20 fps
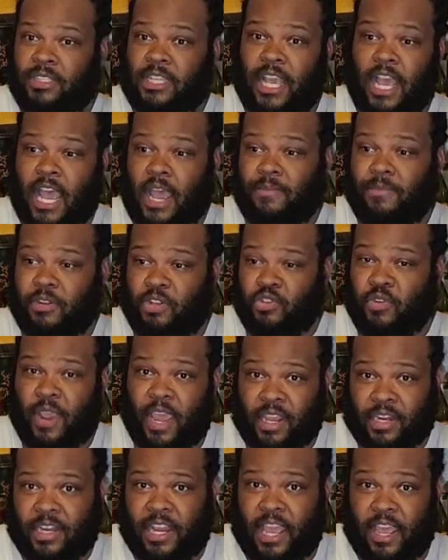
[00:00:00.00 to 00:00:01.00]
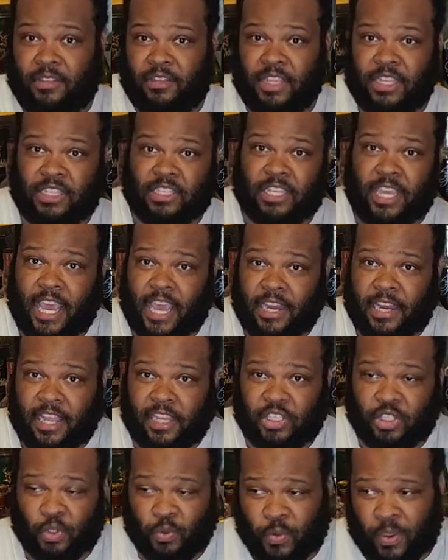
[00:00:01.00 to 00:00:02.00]
time to track down this
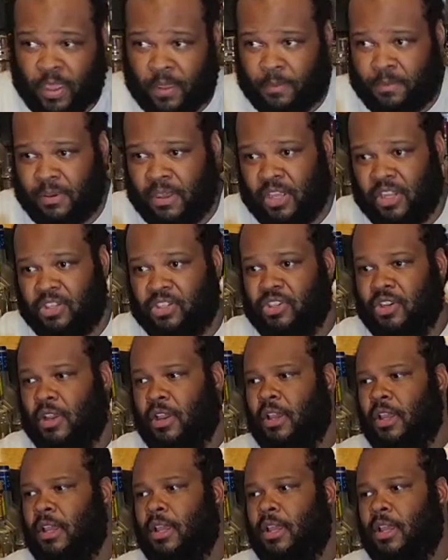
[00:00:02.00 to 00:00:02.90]
Kadex thread pitch.